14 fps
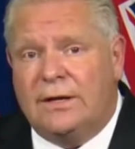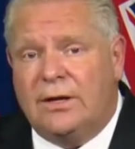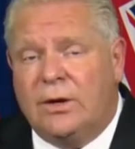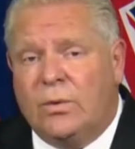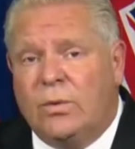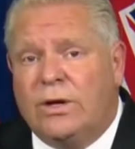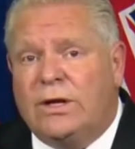
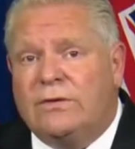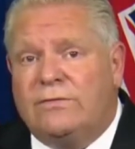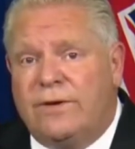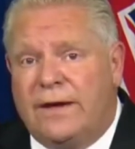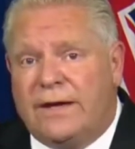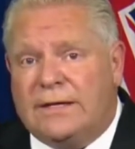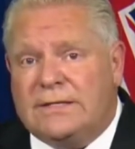we could
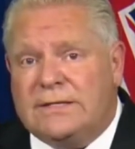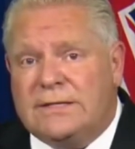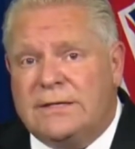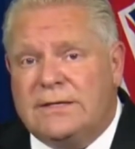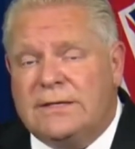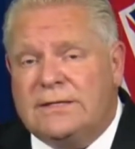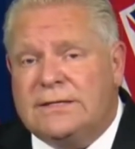face
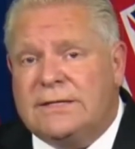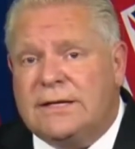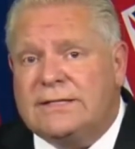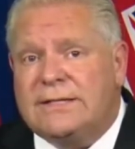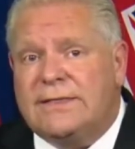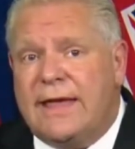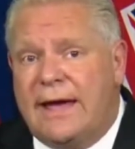
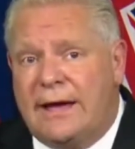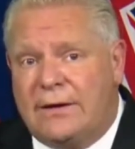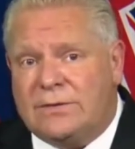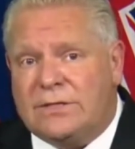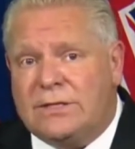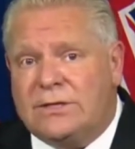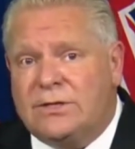
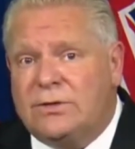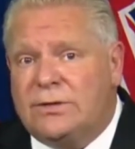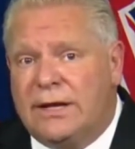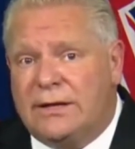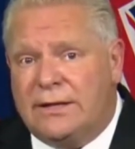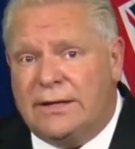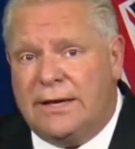6,000 new
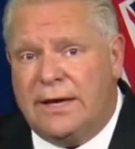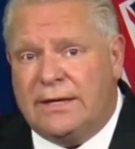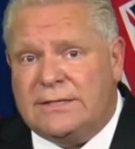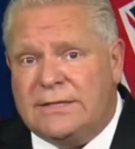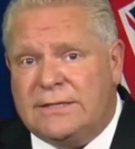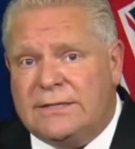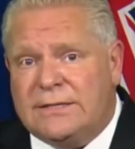daily
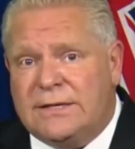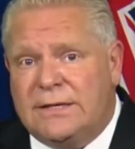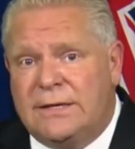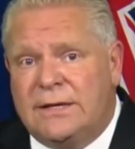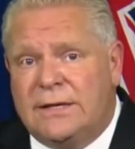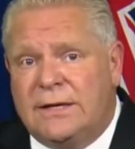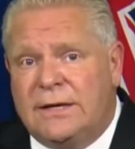cases
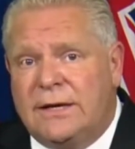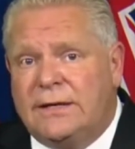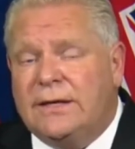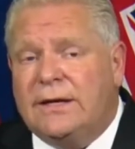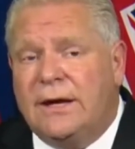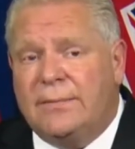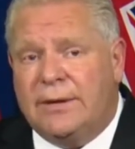in the
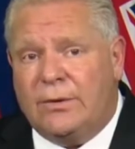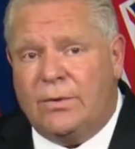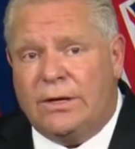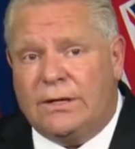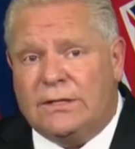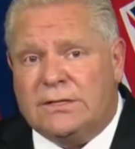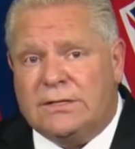coming
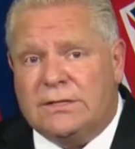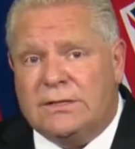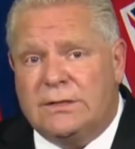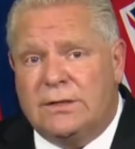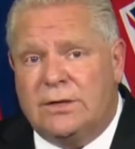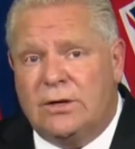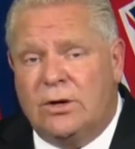weeks,
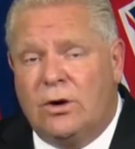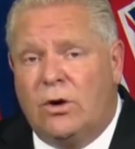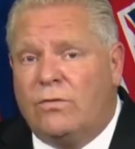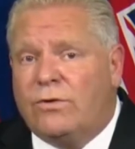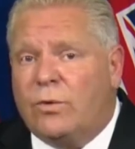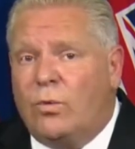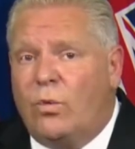
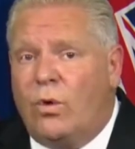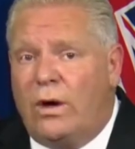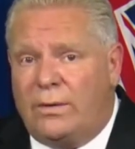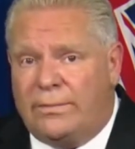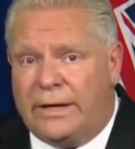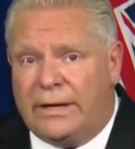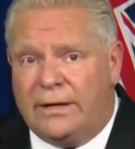
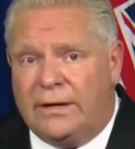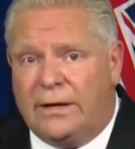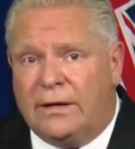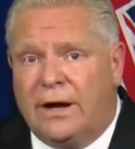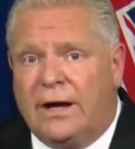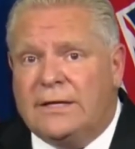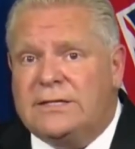overwhelming
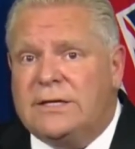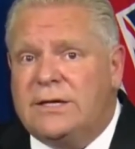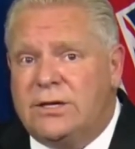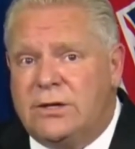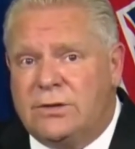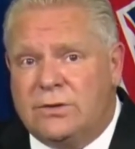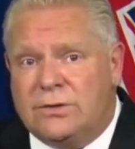our
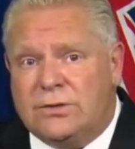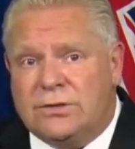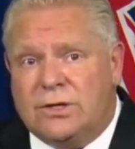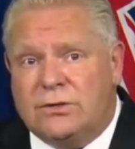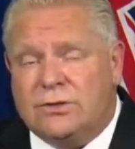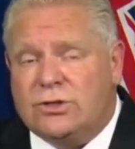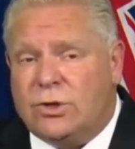ICUs
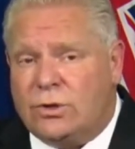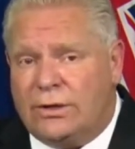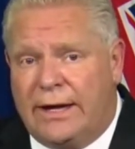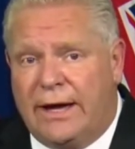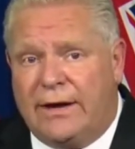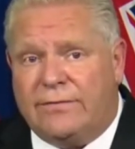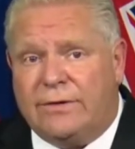shortly
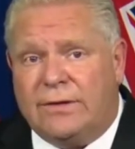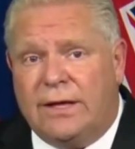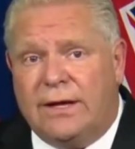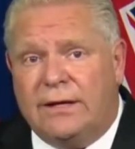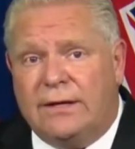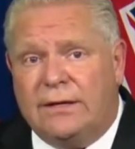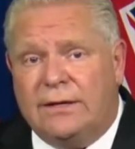after that.